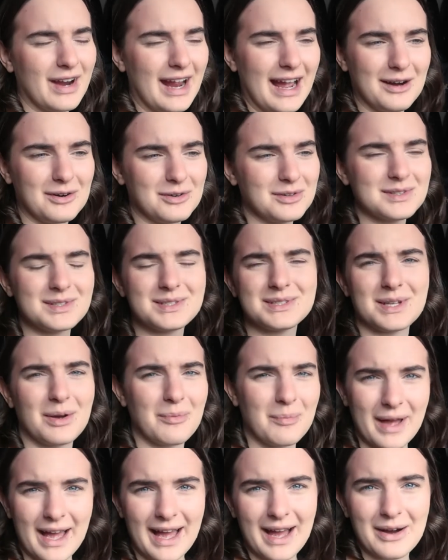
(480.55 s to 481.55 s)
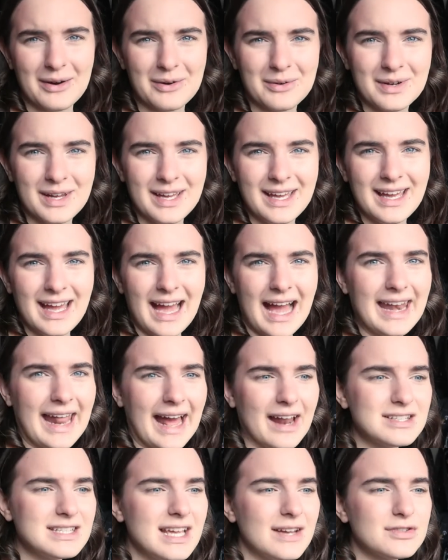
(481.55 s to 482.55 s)
it out somehow. And
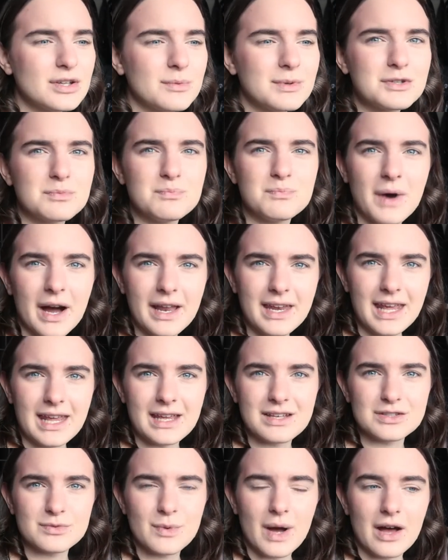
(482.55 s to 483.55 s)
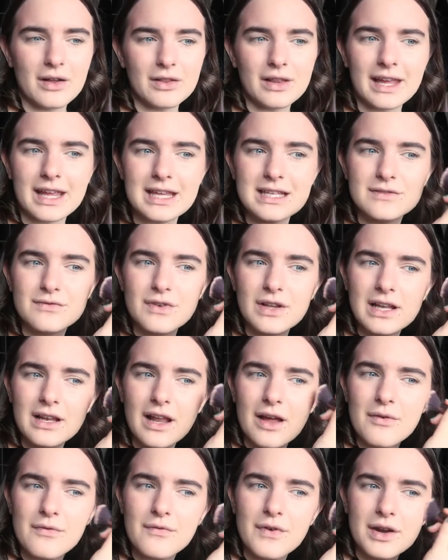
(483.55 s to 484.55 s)
how does he have so much money as well? Like he's fully
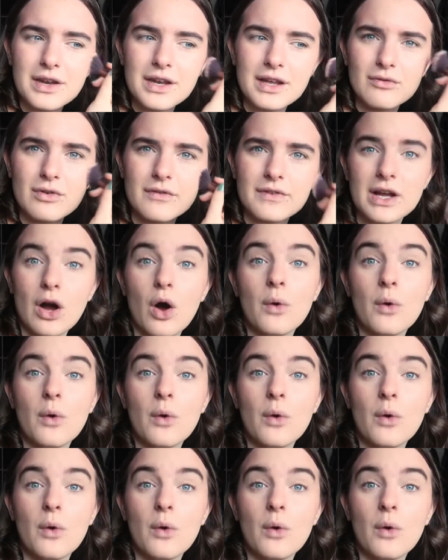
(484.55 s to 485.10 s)
like funding Riverdale.